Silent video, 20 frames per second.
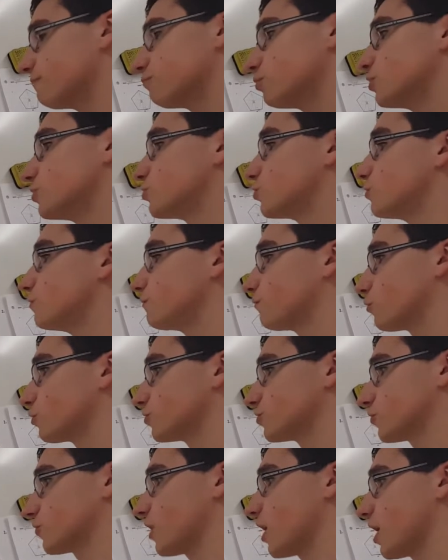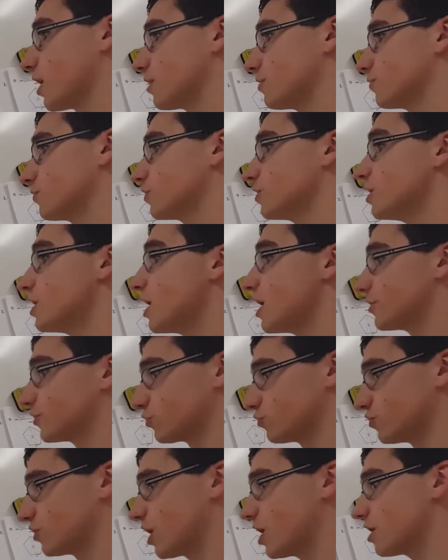7.24 is your height.
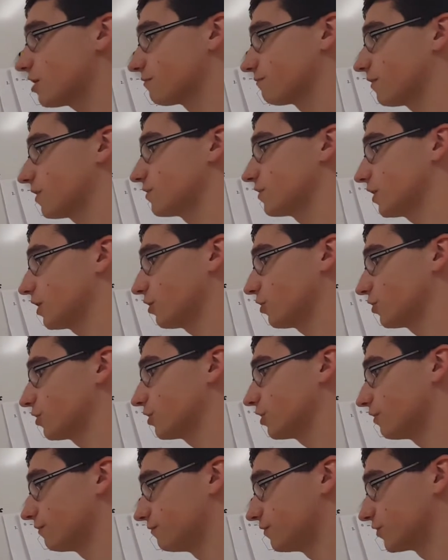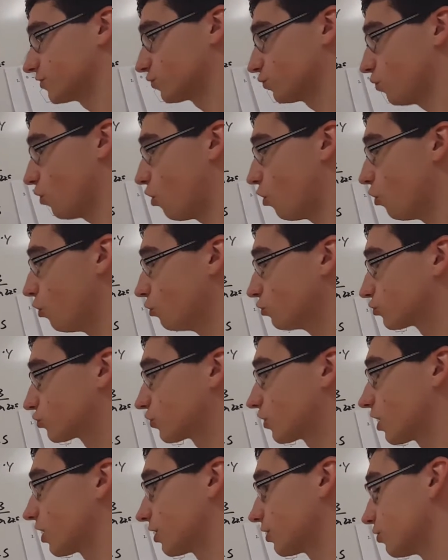So now you can find the area of this whole
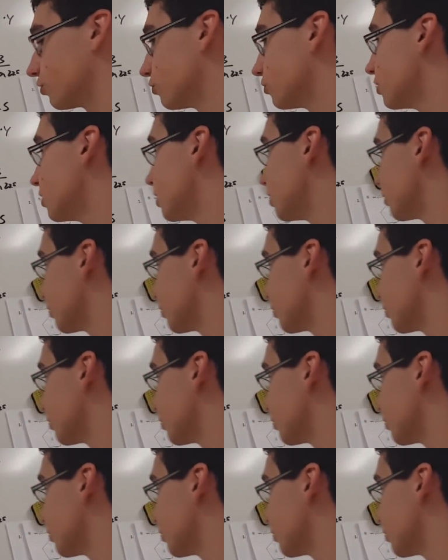triangle.